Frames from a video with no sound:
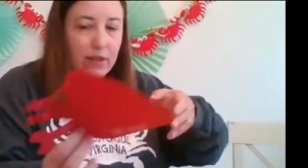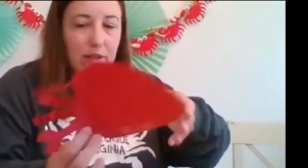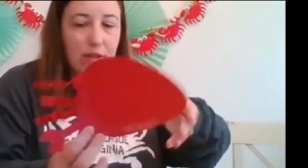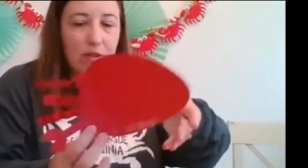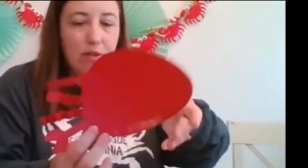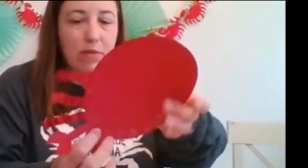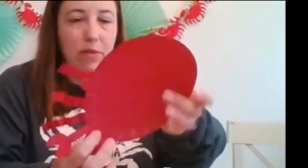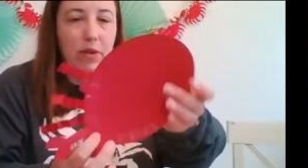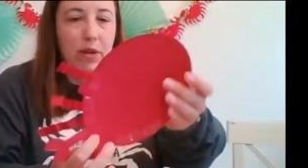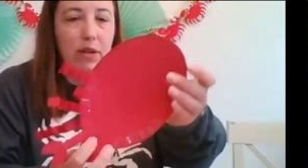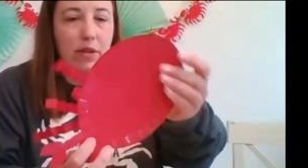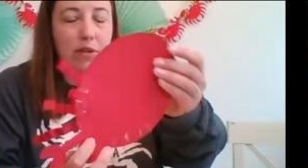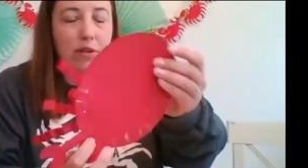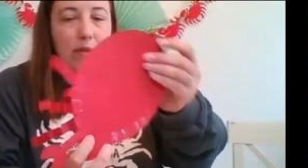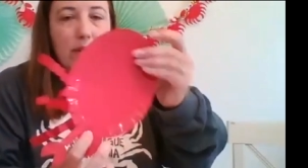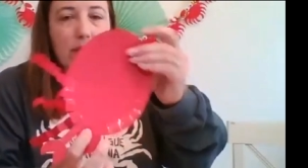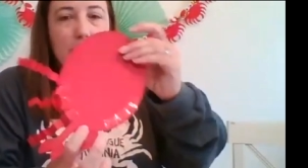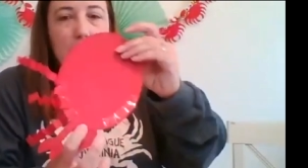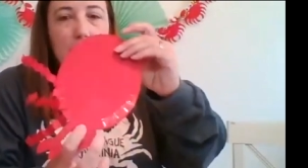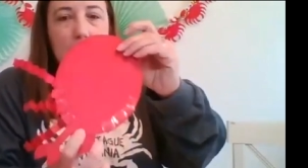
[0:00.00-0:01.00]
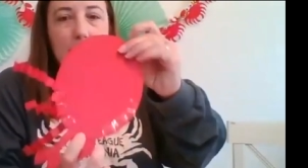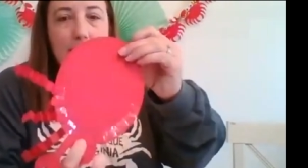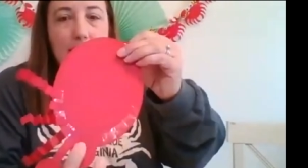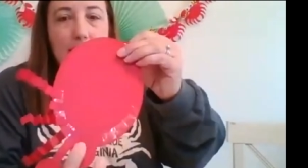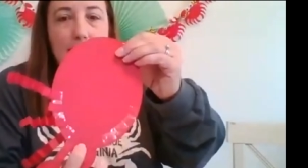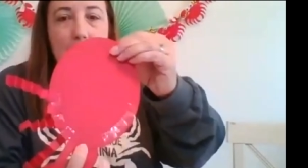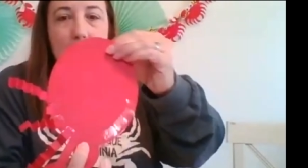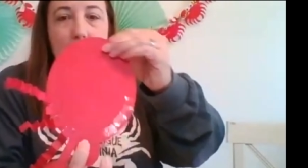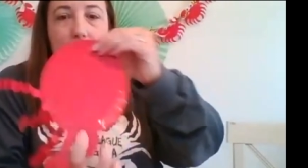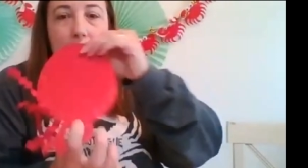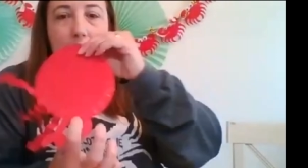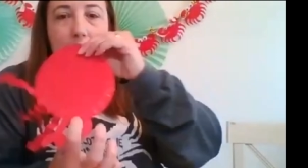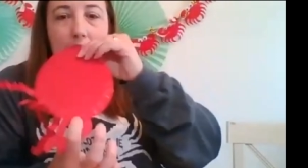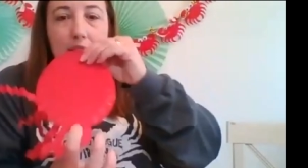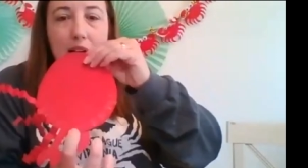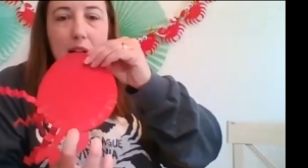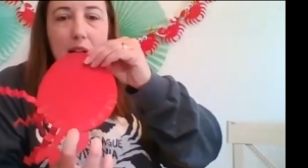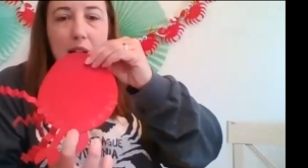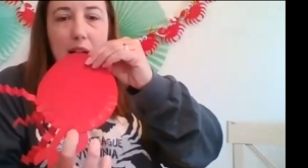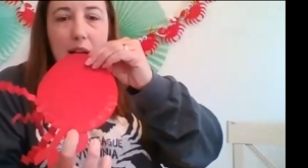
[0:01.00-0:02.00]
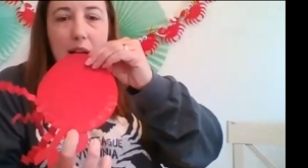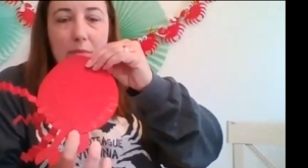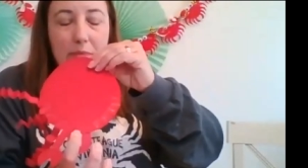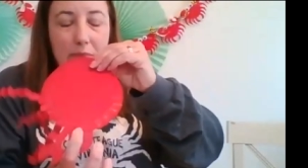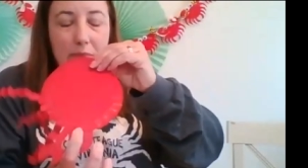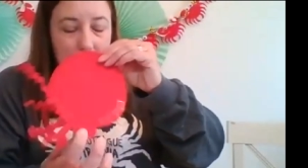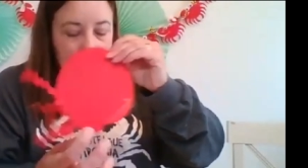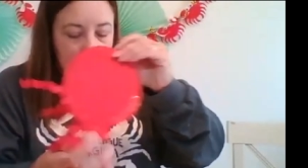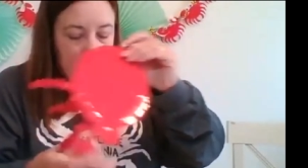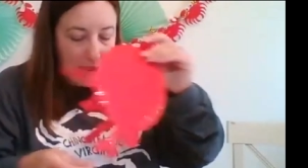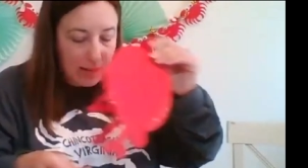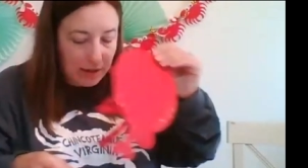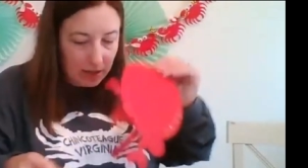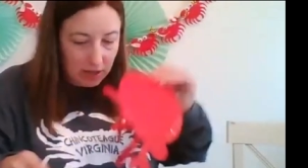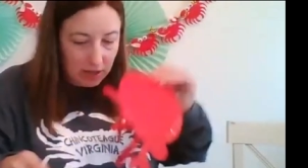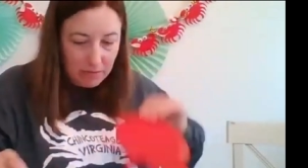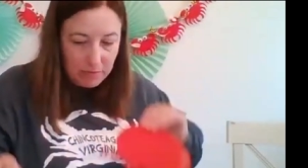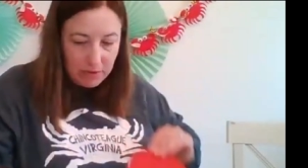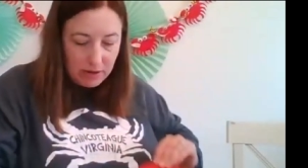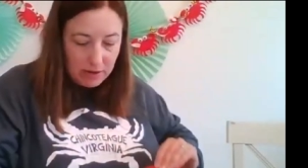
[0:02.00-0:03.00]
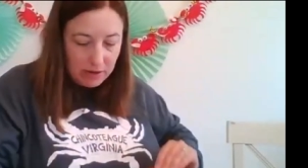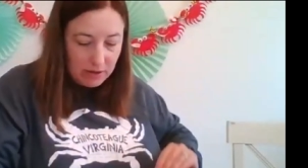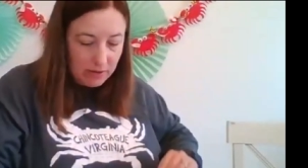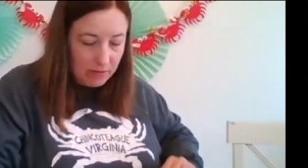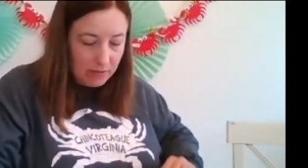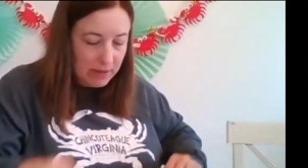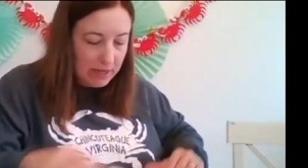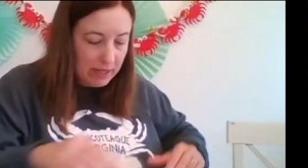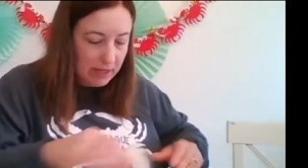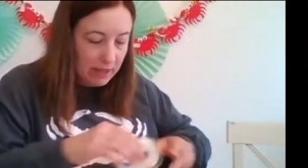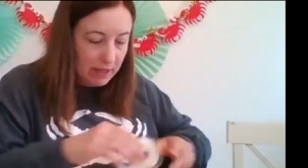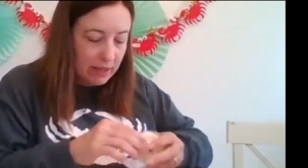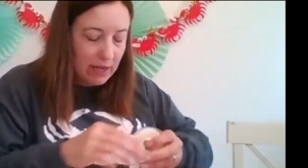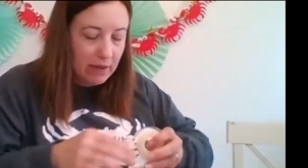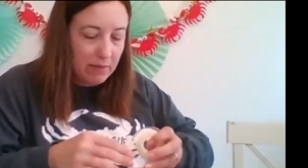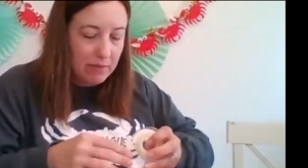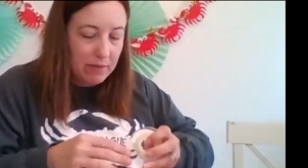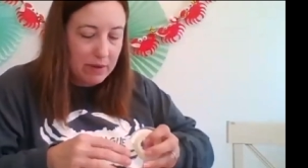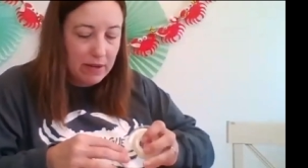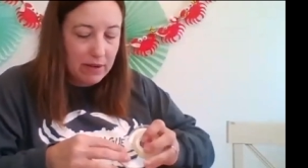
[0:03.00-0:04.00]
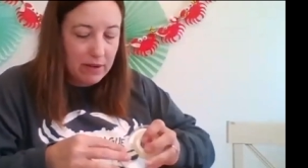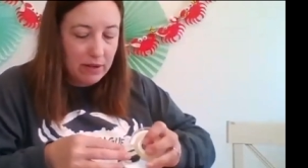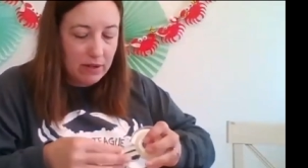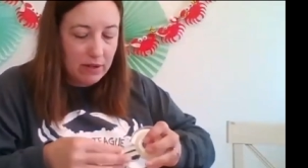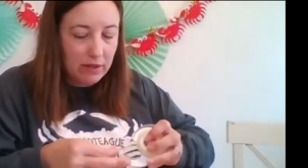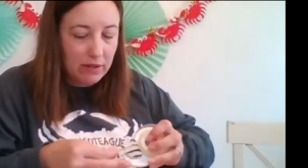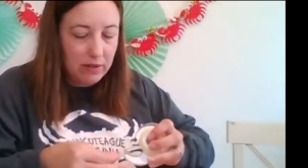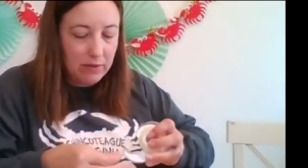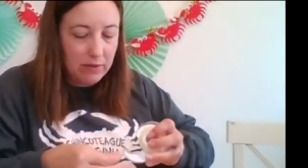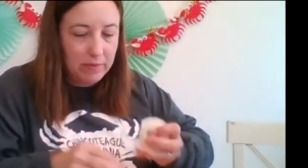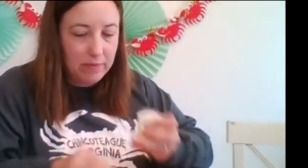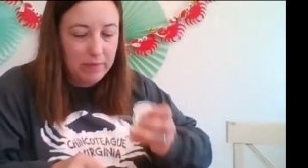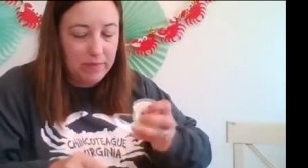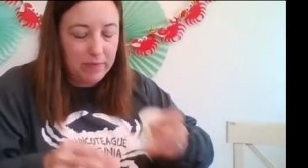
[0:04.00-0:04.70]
you are going to take the top, actually put a little piece of tape here too.